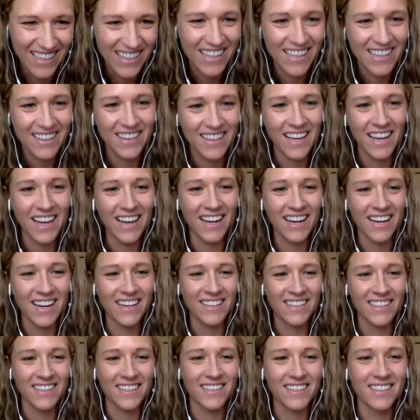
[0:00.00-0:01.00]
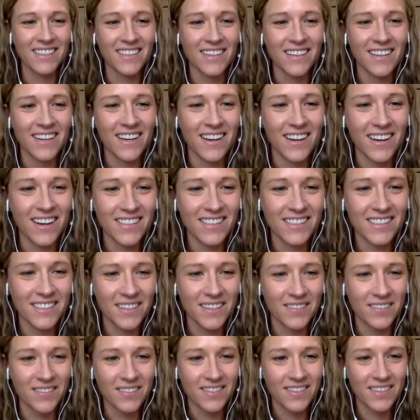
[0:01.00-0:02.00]
There,
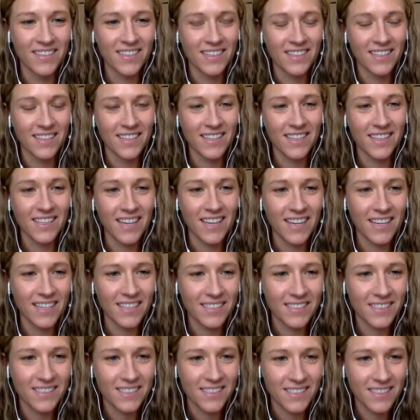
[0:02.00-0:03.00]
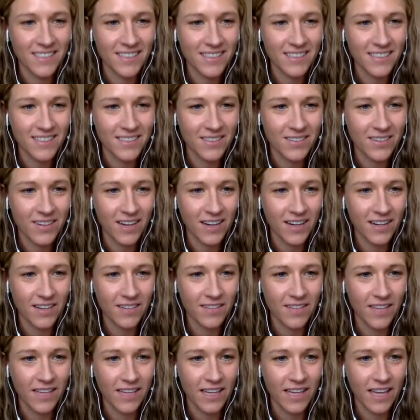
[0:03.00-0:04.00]
awesome. Yes, so kind of
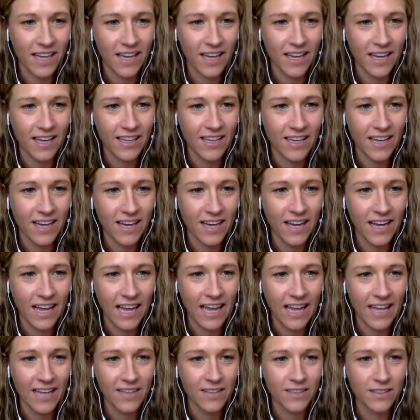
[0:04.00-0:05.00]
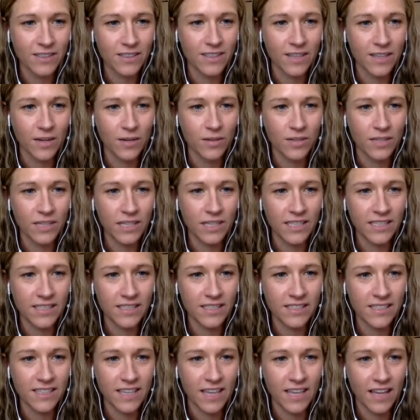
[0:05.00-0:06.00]
like, yeah, ankles out, knees
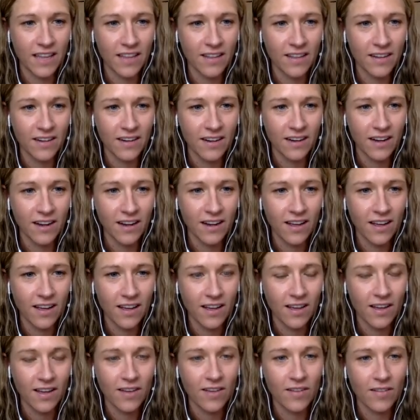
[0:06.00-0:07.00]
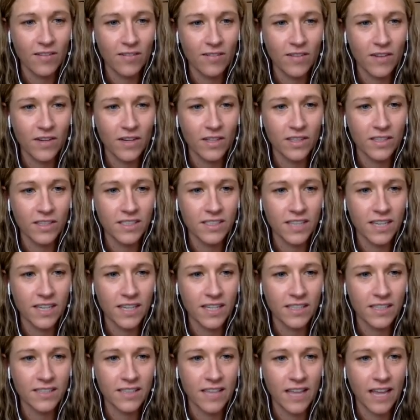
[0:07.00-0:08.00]
together. Yes.
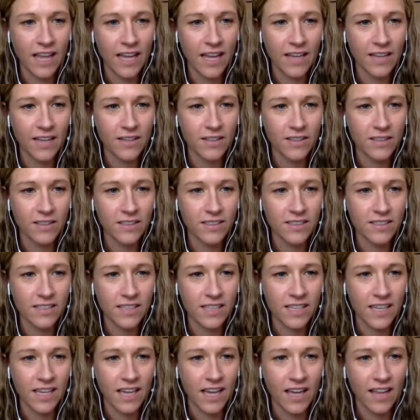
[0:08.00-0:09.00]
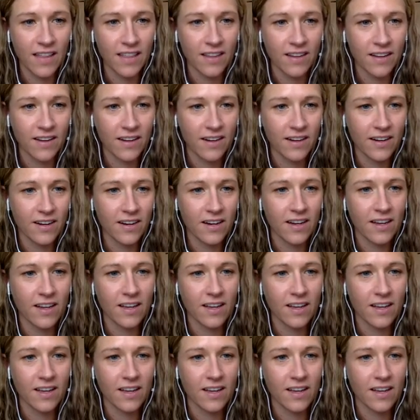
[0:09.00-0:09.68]
Versus ankles together,